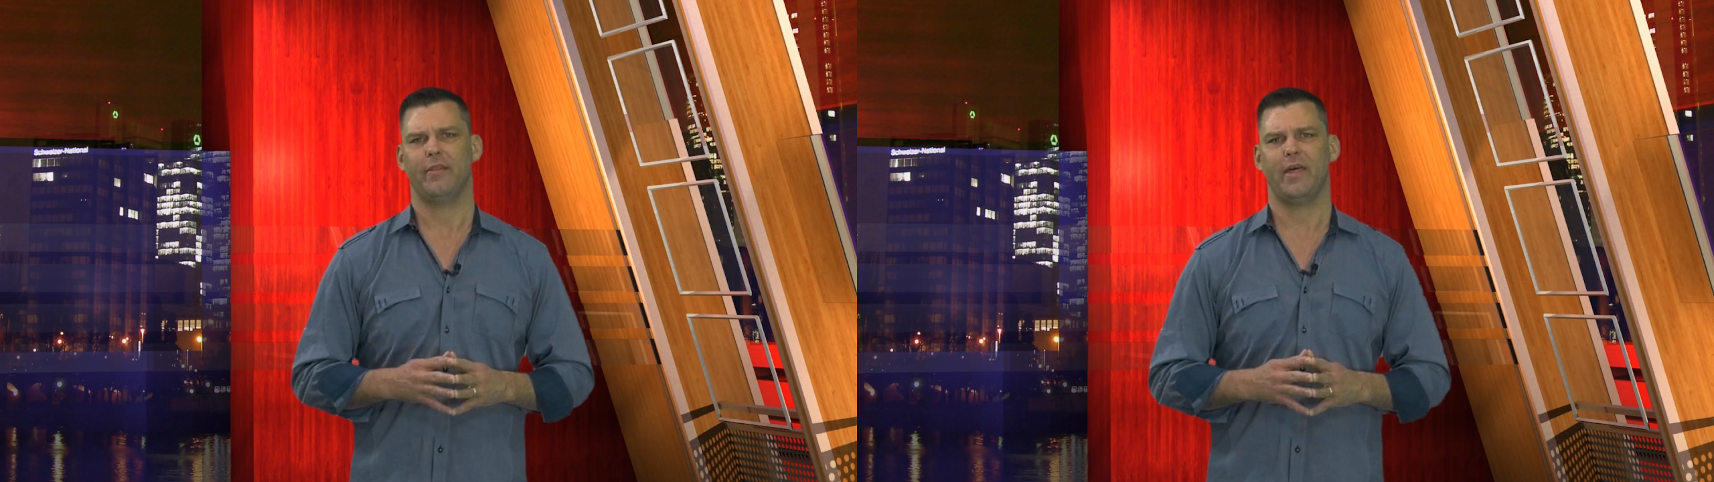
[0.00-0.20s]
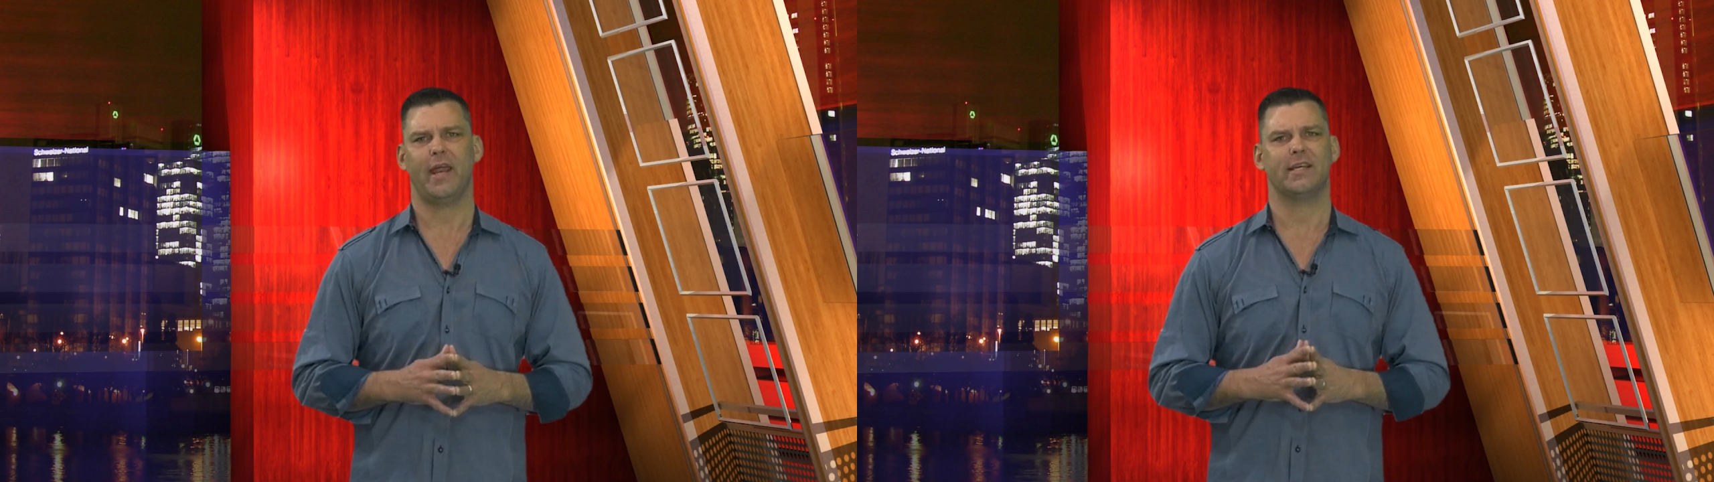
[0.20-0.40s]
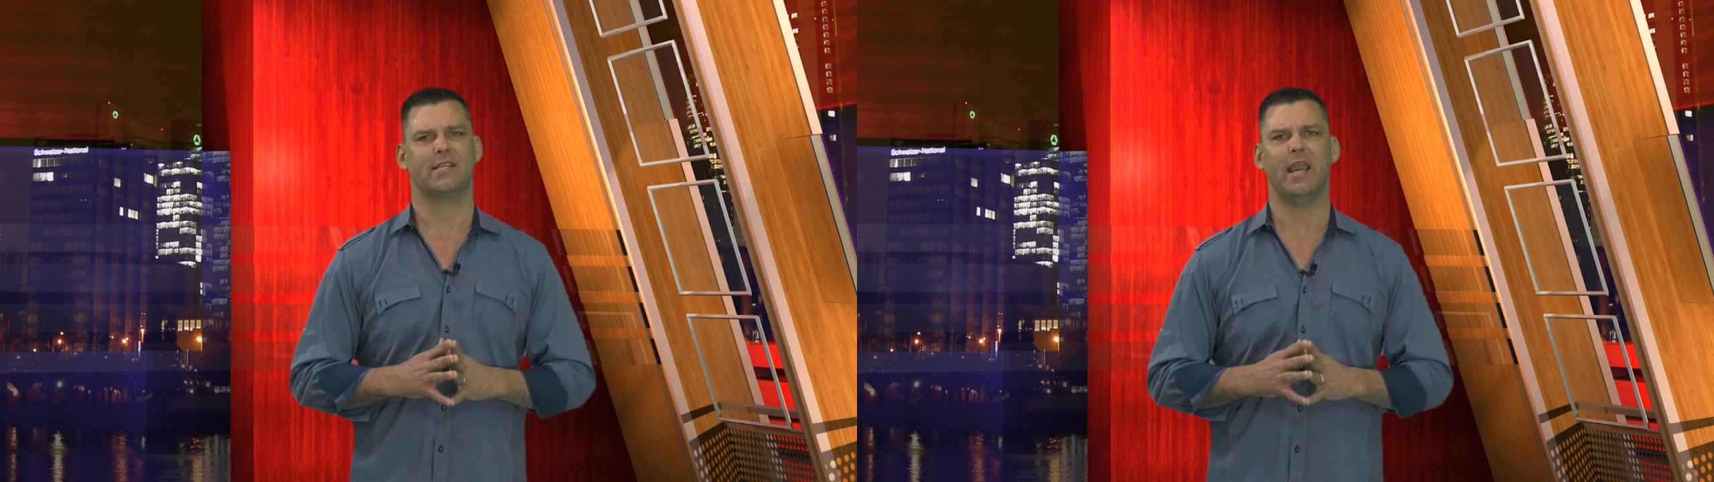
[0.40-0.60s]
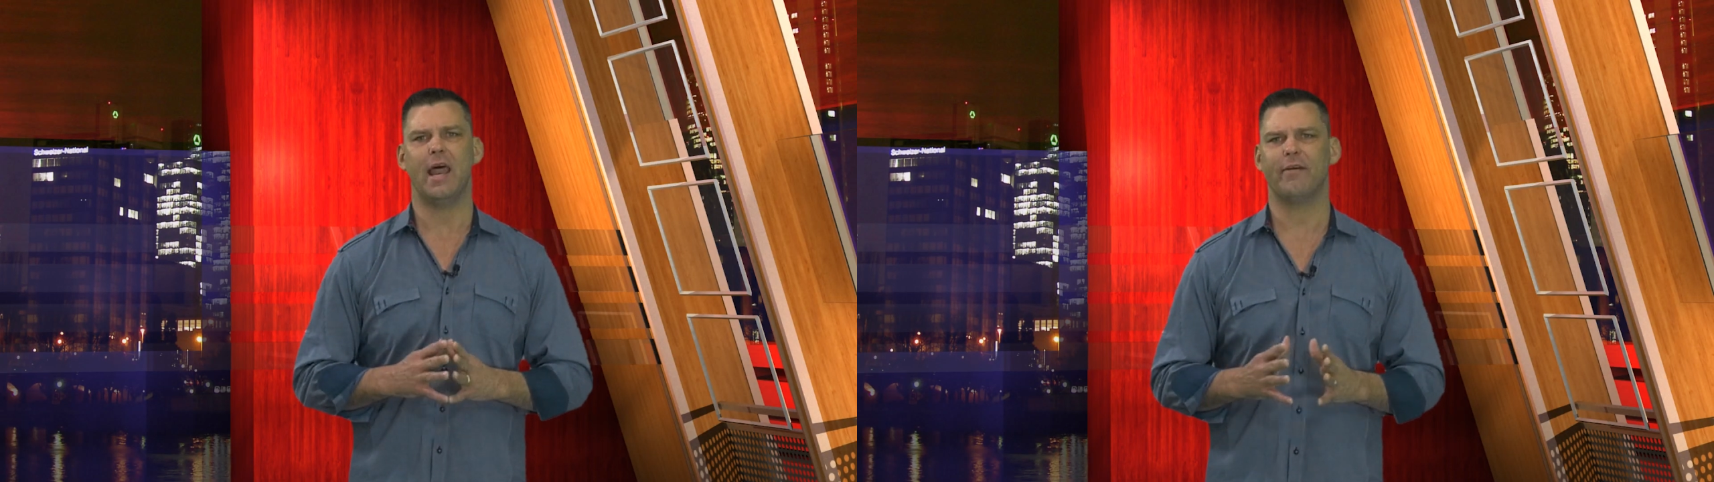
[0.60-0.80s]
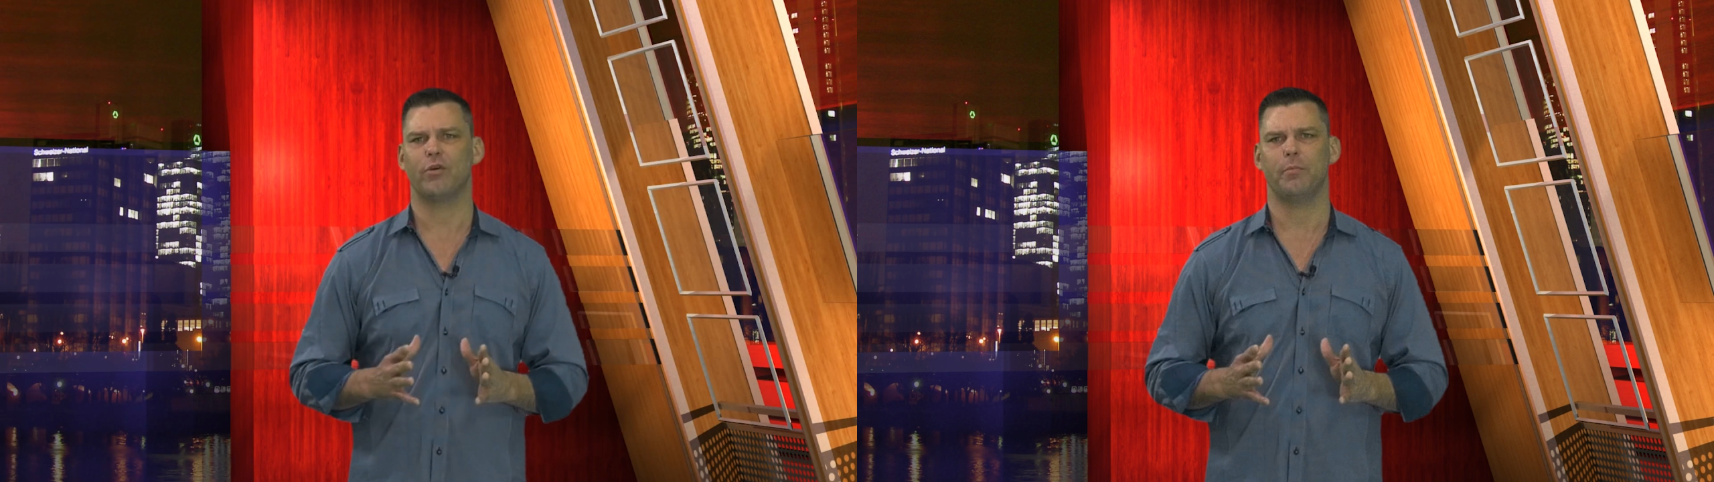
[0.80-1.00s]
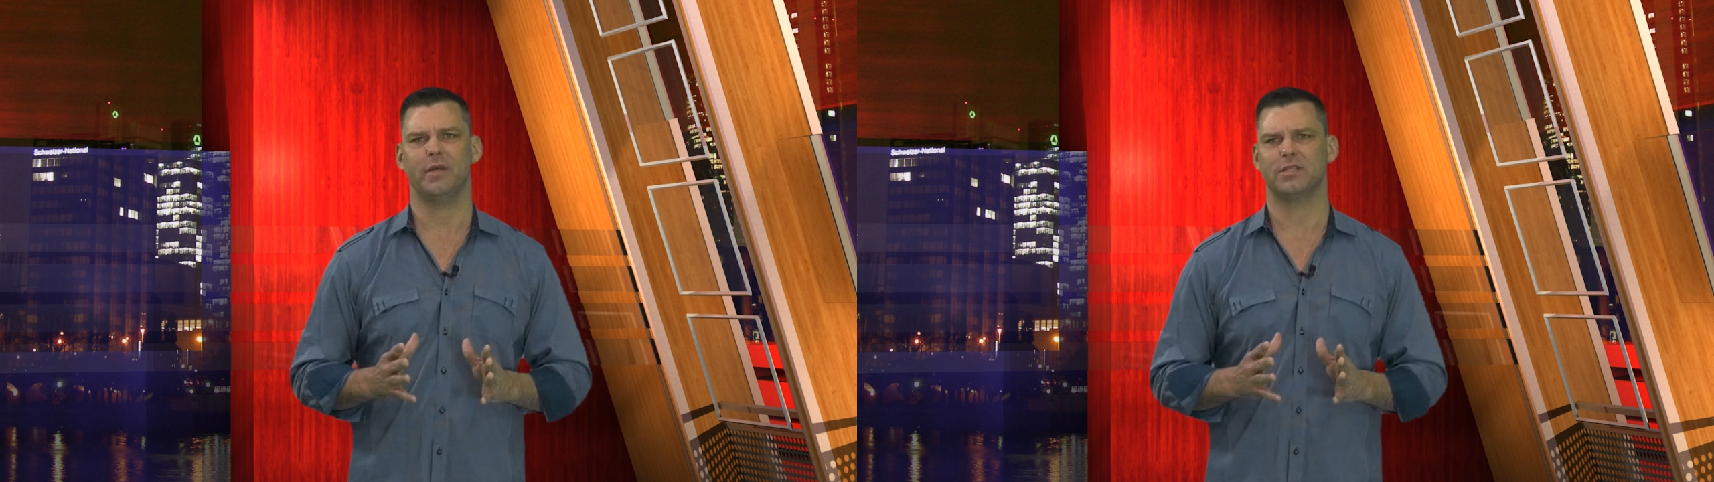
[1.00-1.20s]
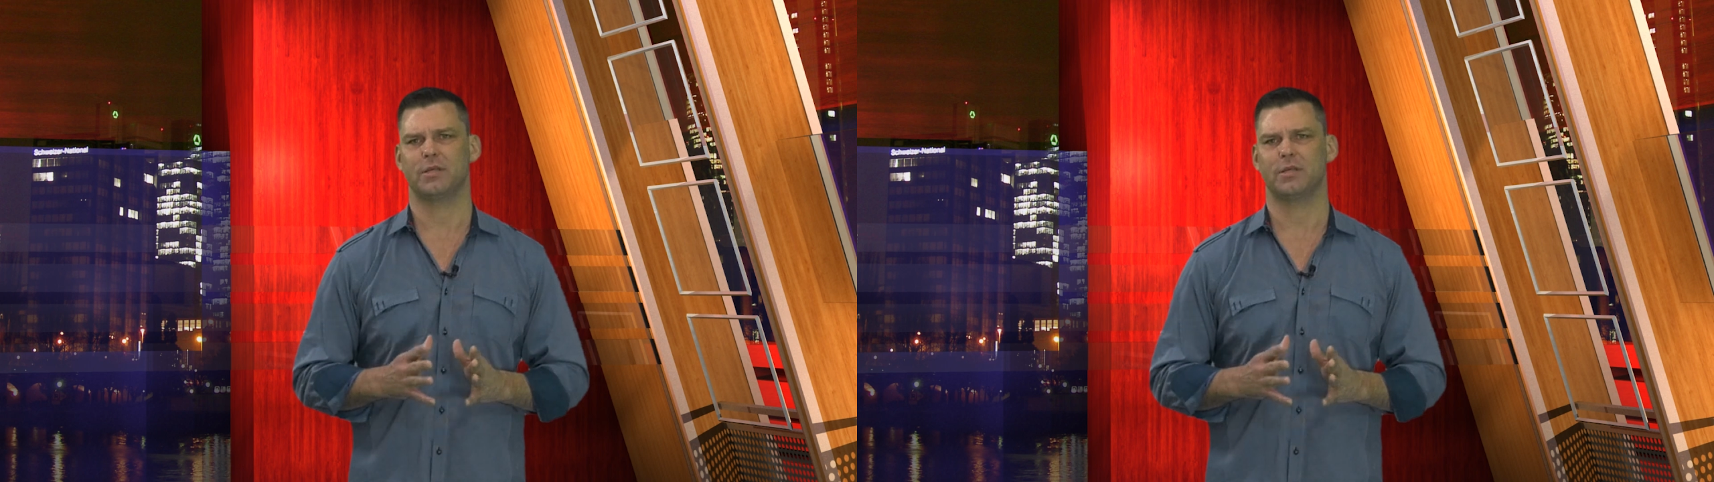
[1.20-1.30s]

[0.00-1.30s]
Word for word: that has never been